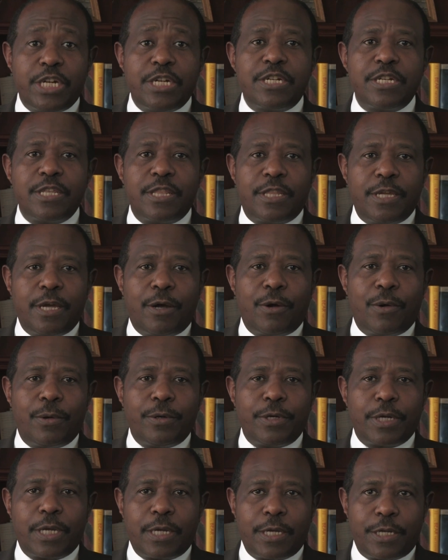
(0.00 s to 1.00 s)
their
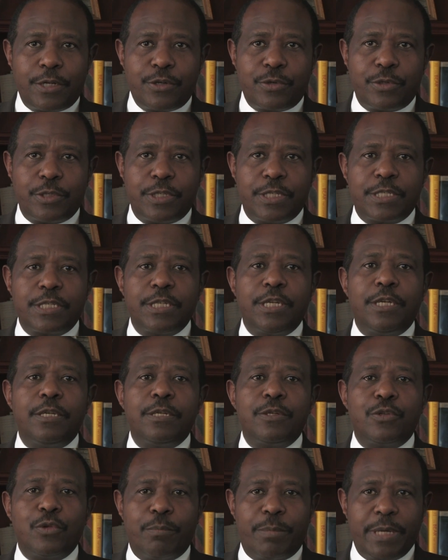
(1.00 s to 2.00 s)
own countries
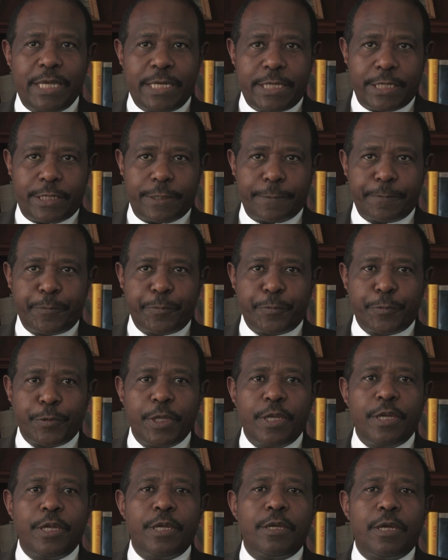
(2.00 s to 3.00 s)
to better.
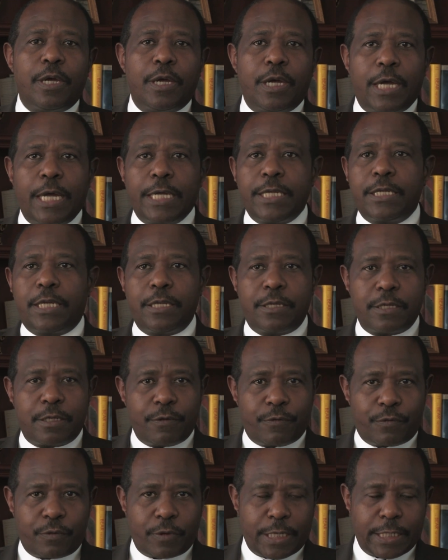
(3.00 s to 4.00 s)
I can
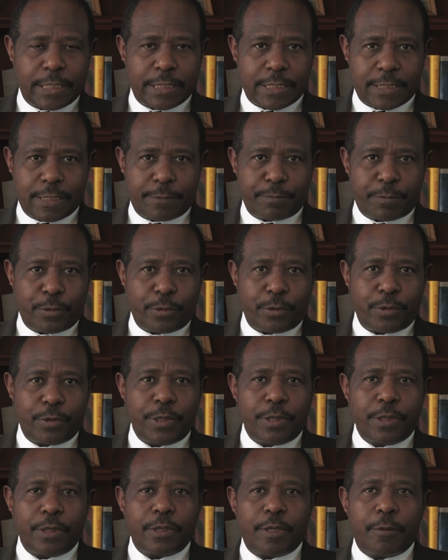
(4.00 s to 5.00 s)
give you an example.
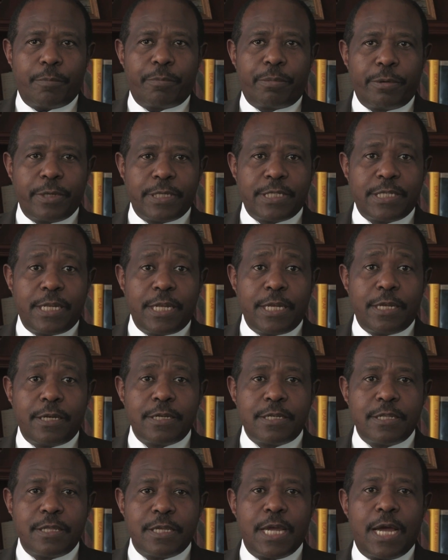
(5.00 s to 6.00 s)

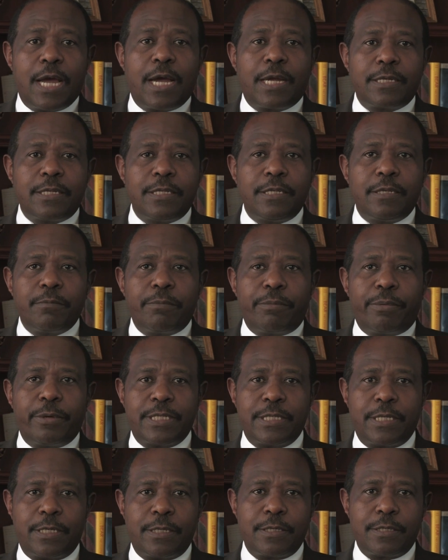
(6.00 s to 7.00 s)
The acting
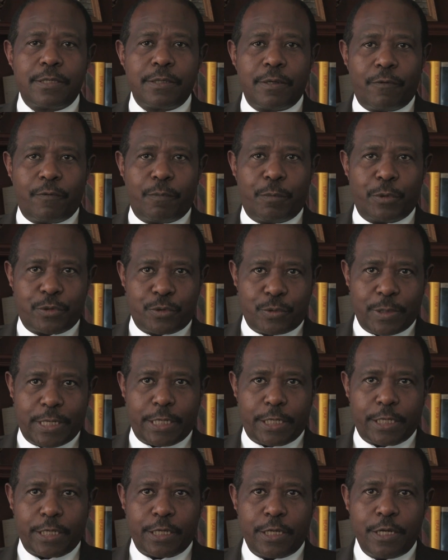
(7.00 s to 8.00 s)
president of
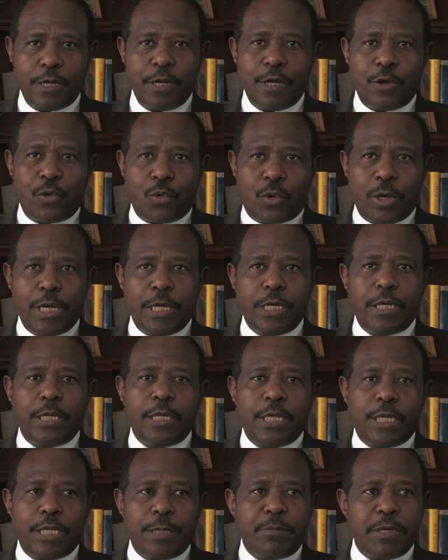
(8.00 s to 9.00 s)
Botswana, when
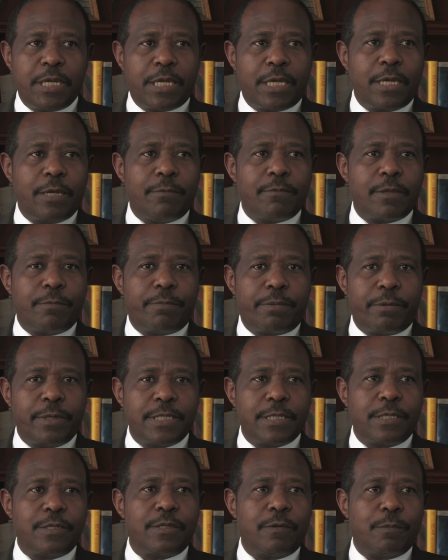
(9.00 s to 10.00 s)
he became the
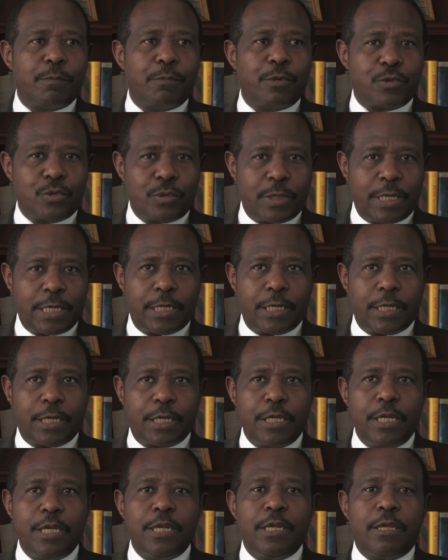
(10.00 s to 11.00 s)
president of Botswana,
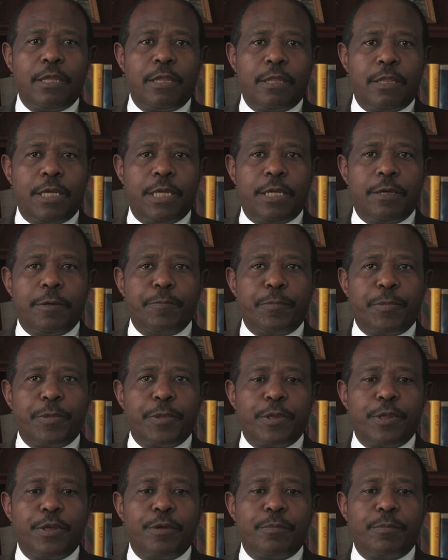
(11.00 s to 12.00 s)
the